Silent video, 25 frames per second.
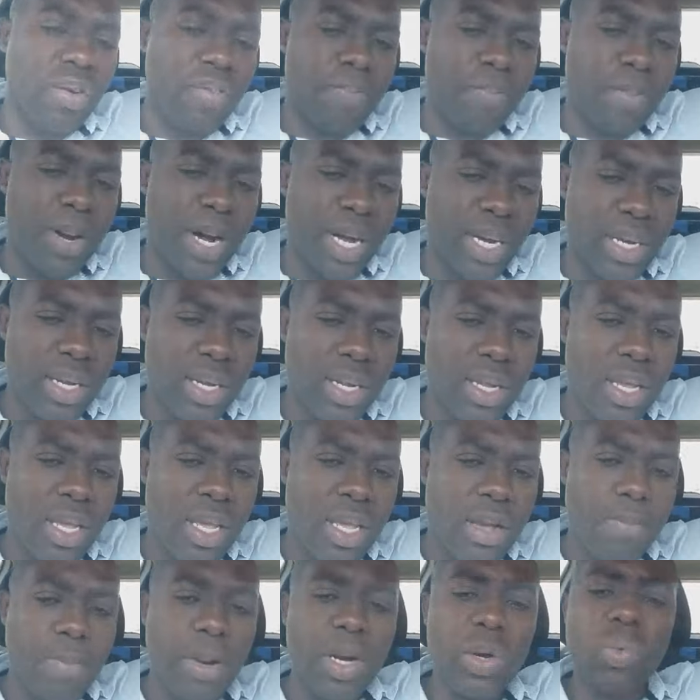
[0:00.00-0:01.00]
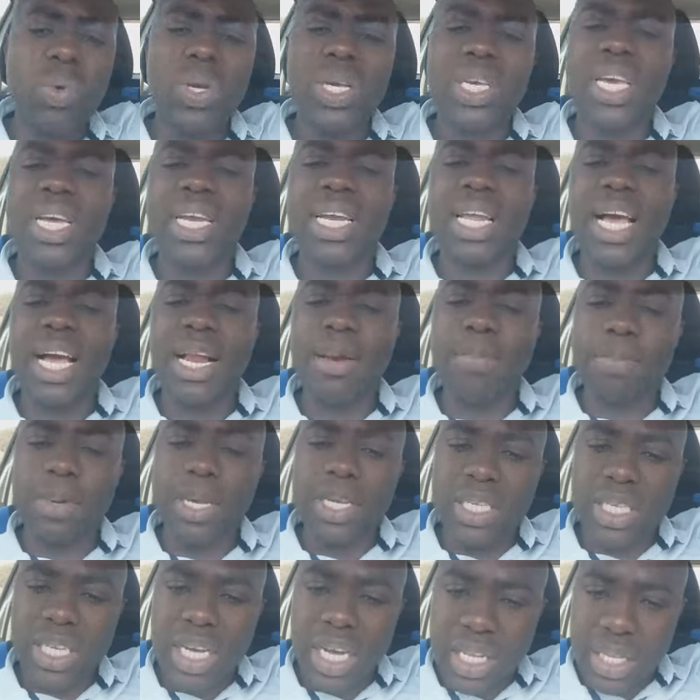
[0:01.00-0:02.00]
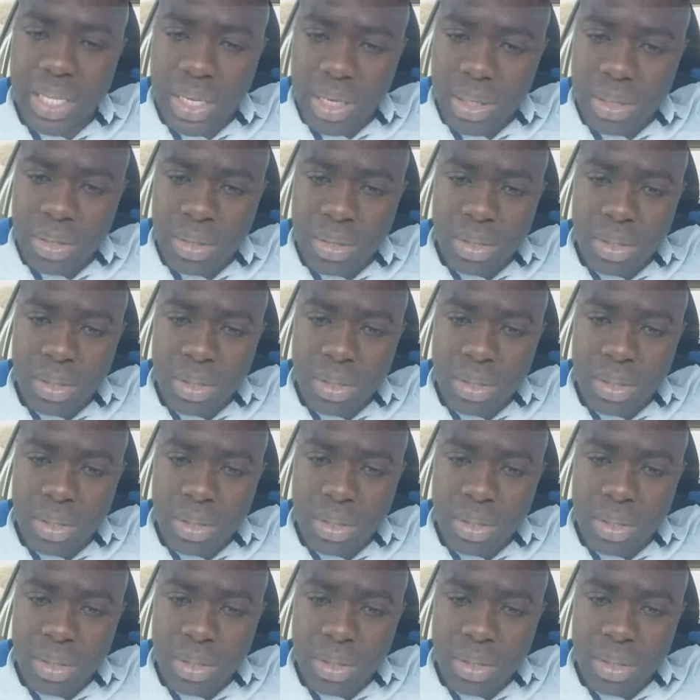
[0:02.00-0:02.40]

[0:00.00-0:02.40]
of money, but we can help each other.